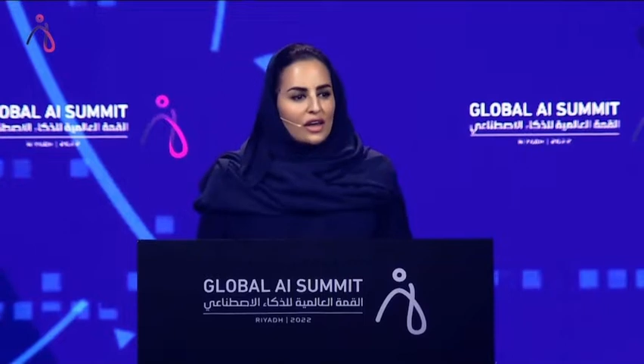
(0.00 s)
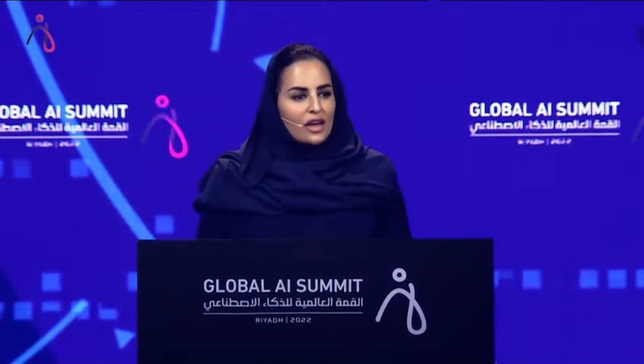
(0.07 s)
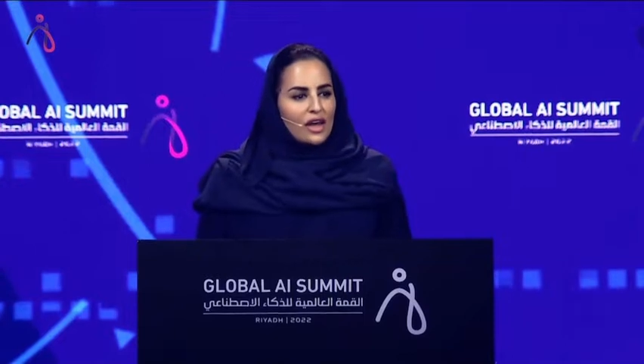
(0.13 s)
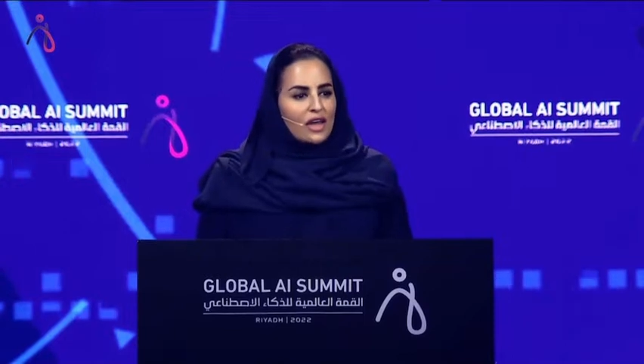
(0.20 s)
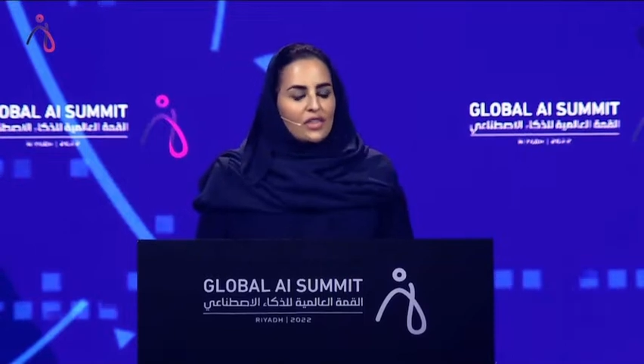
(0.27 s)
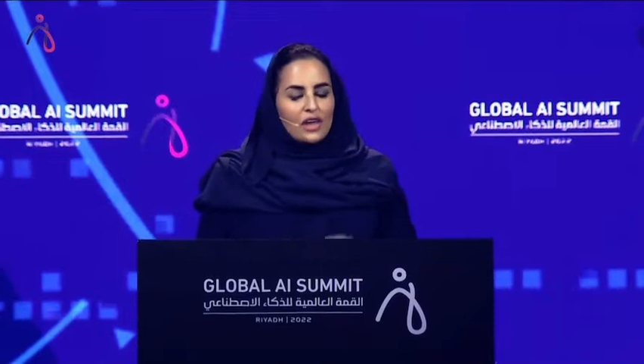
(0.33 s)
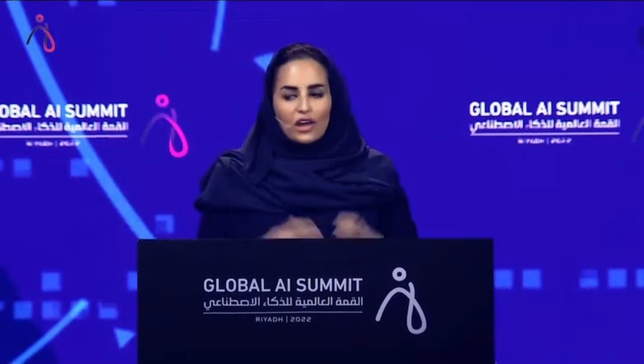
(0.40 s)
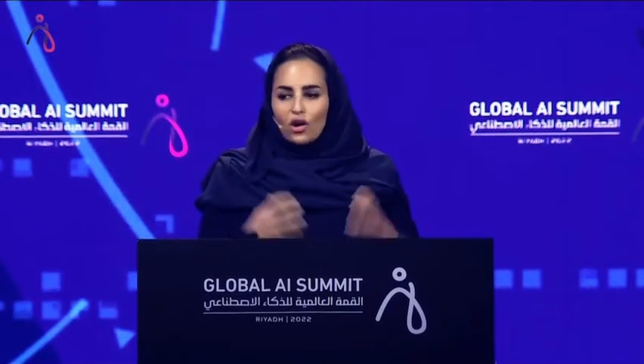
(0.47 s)

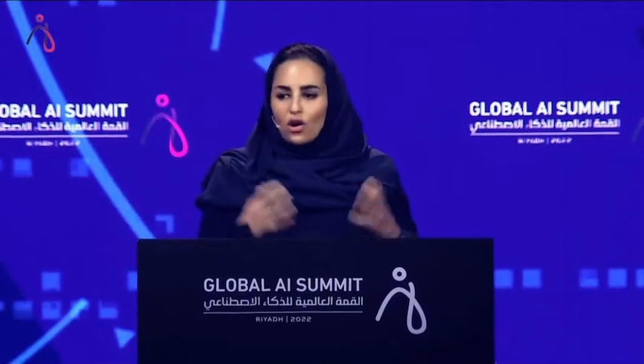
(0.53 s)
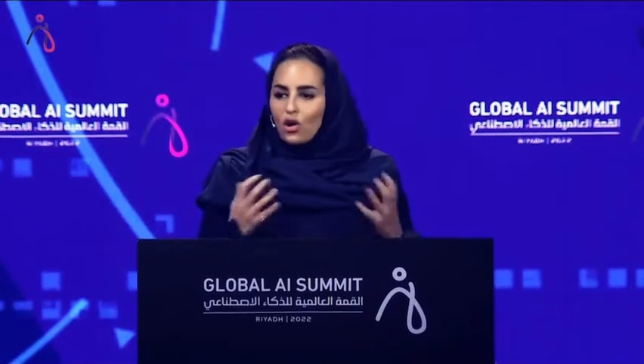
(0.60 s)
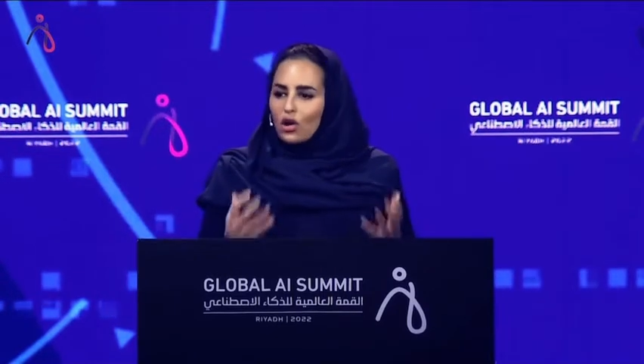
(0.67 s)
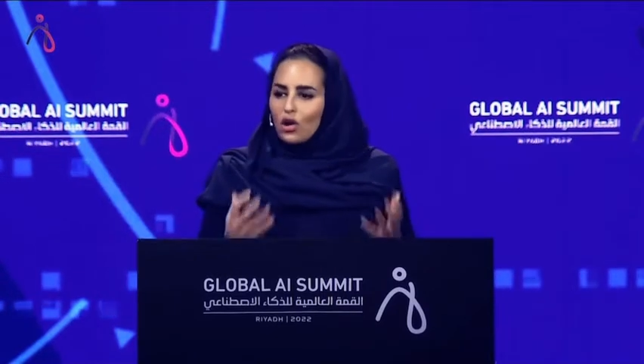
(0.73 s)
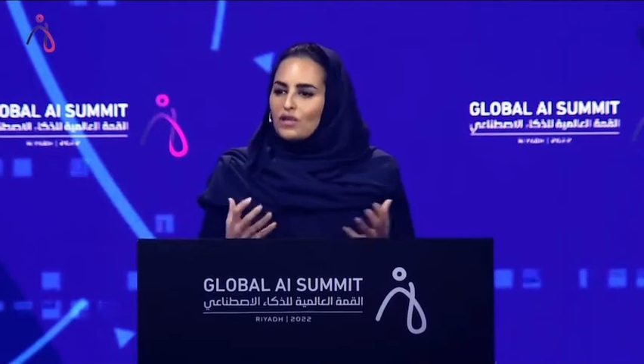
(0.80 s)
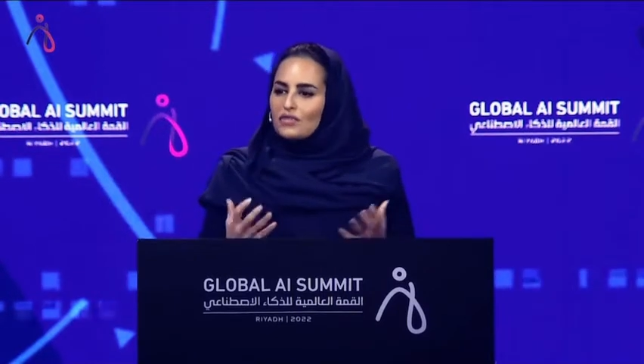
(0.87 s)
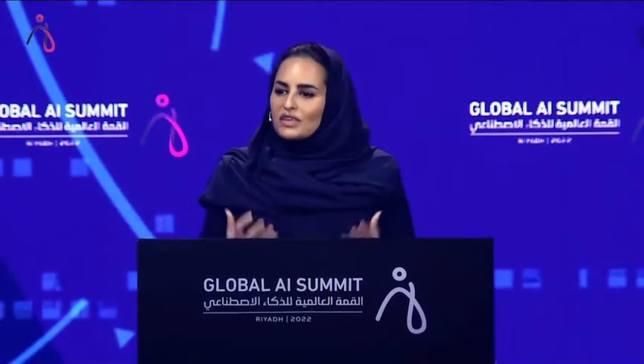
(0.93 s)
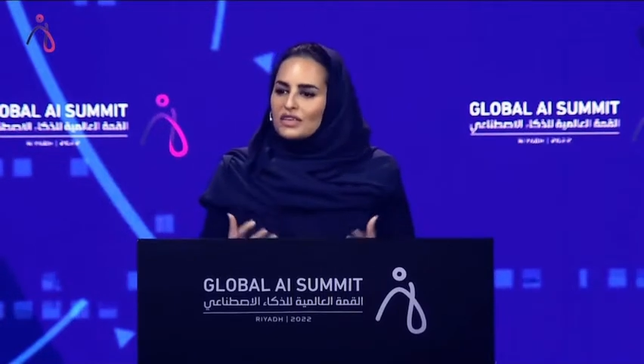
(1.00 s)
that all
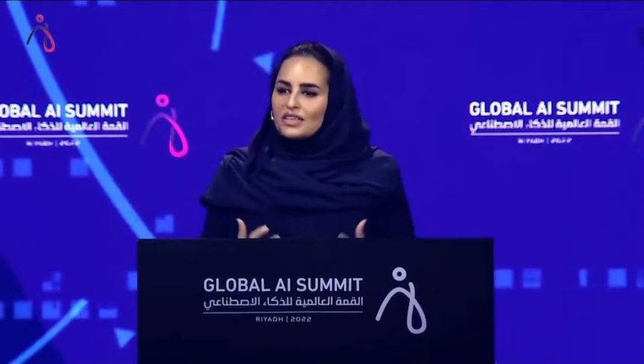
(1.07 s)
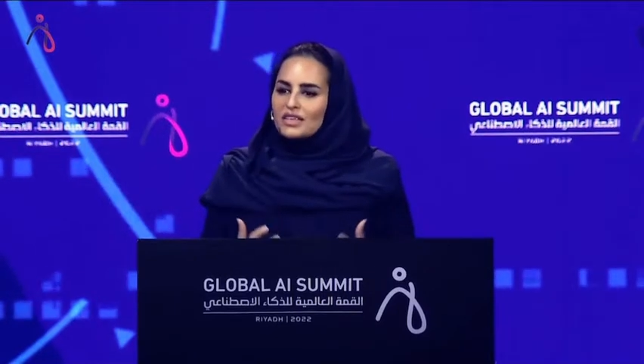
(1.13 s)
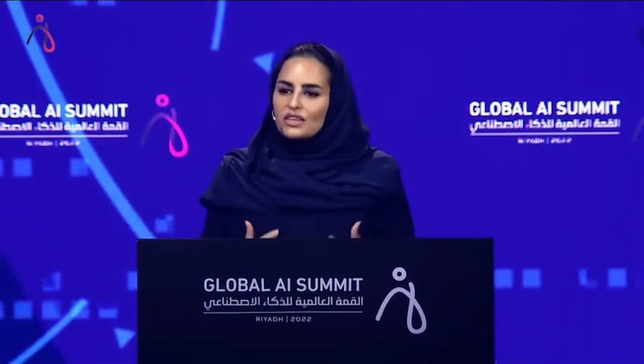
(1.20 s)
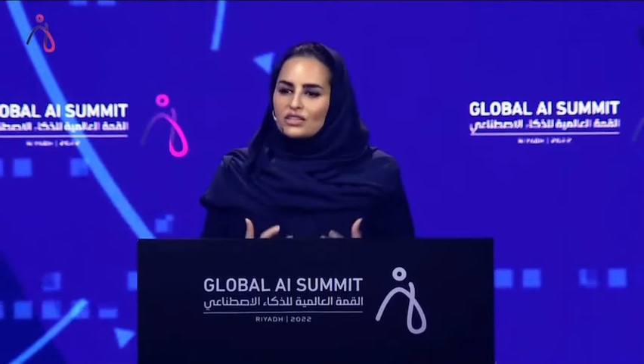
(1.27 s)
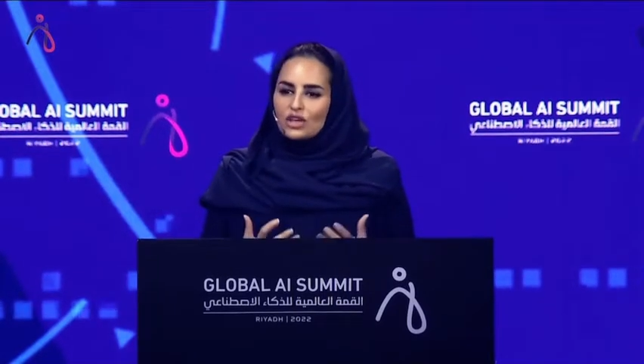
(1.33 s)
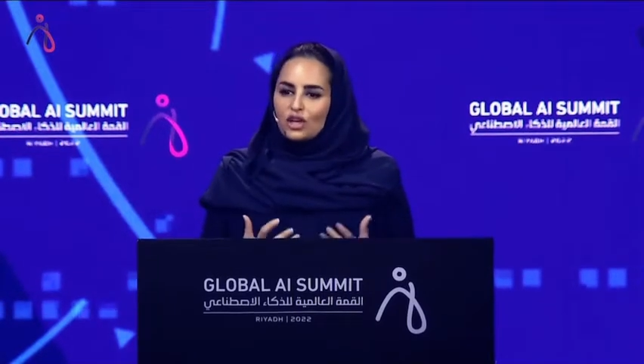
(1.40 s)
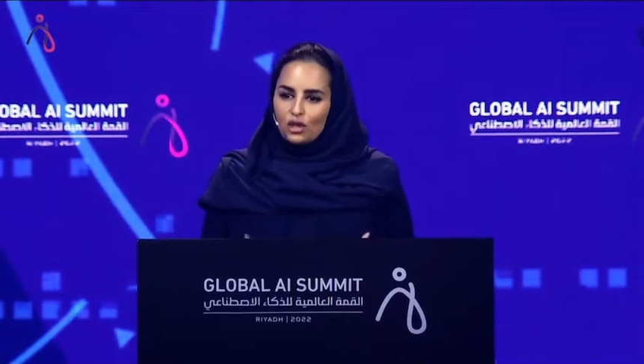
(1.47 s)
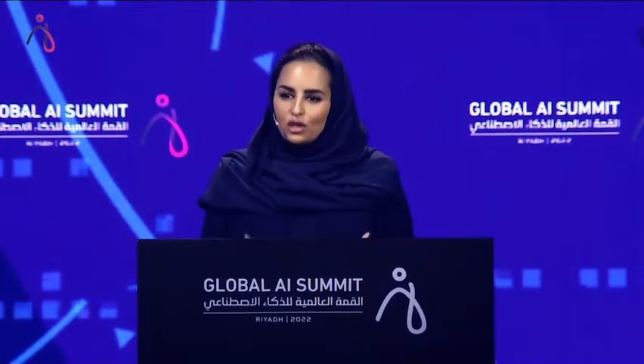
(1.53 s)
of us as
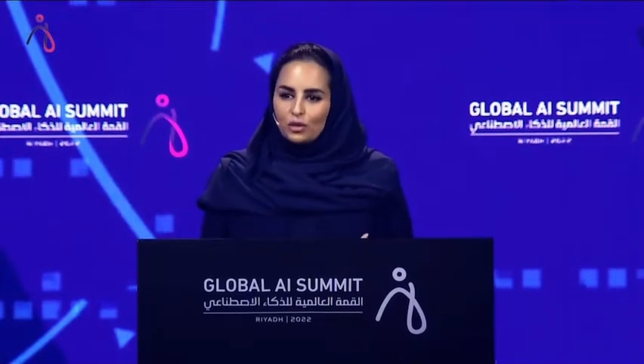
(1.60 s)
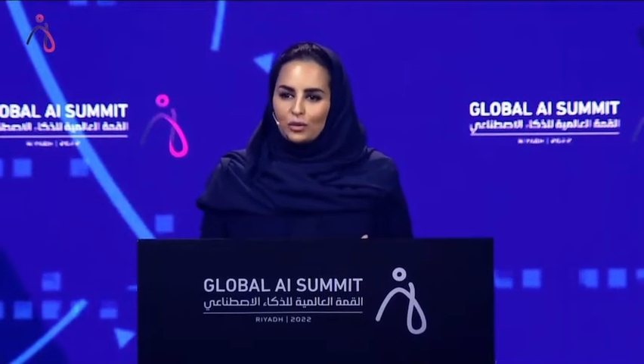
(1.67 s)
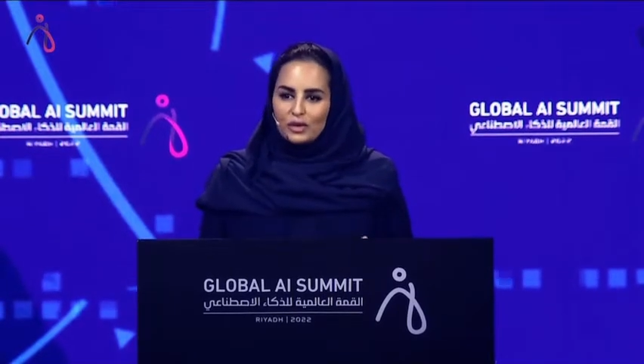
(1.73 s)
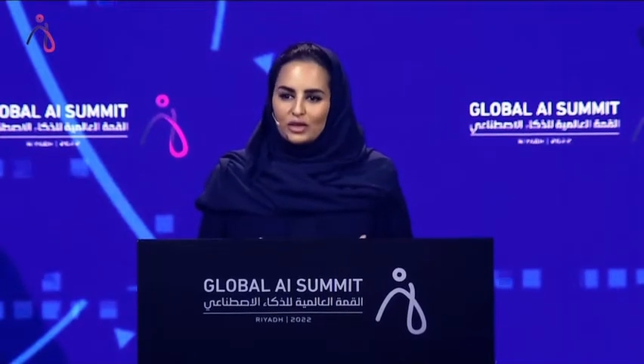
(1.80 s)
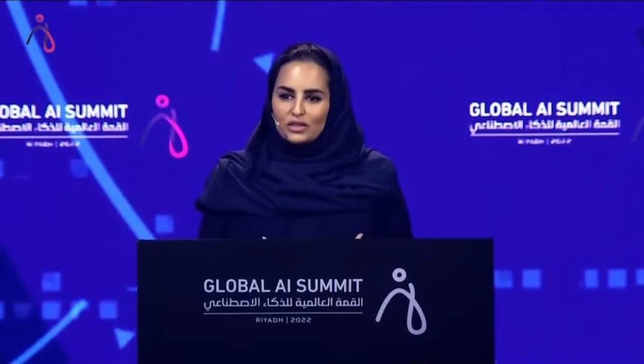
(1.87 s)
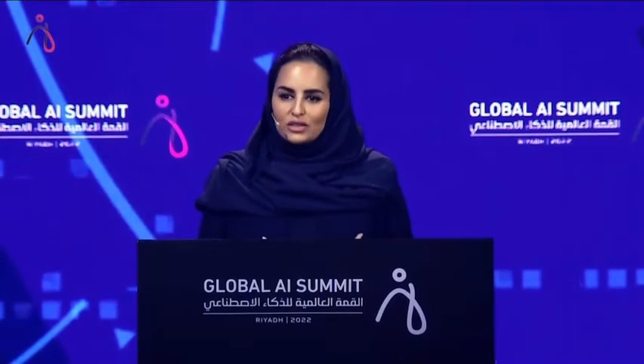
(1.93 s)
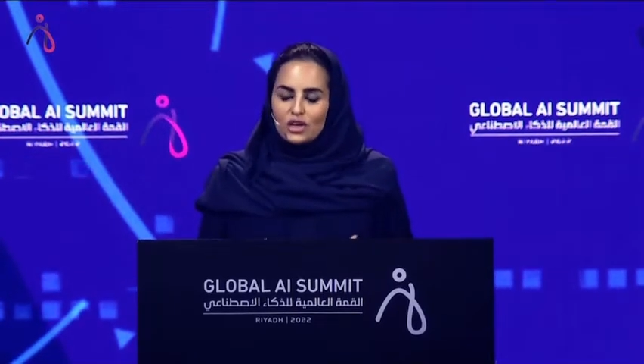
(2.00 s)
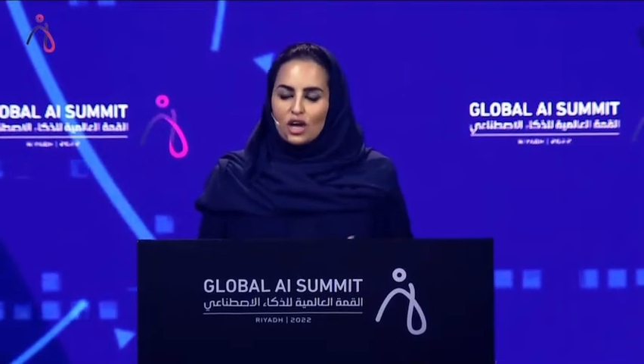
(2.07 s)

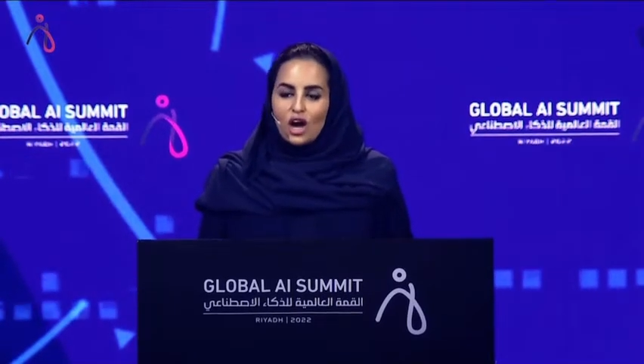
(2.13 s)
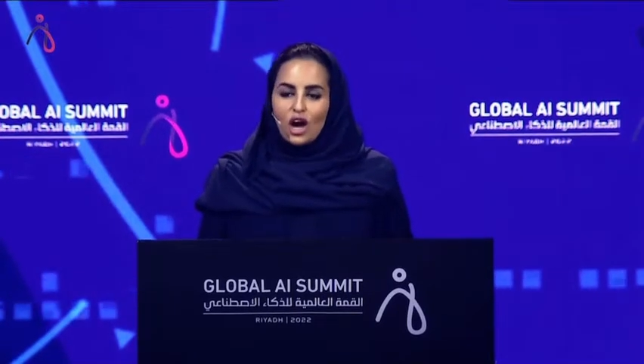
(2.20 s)
humans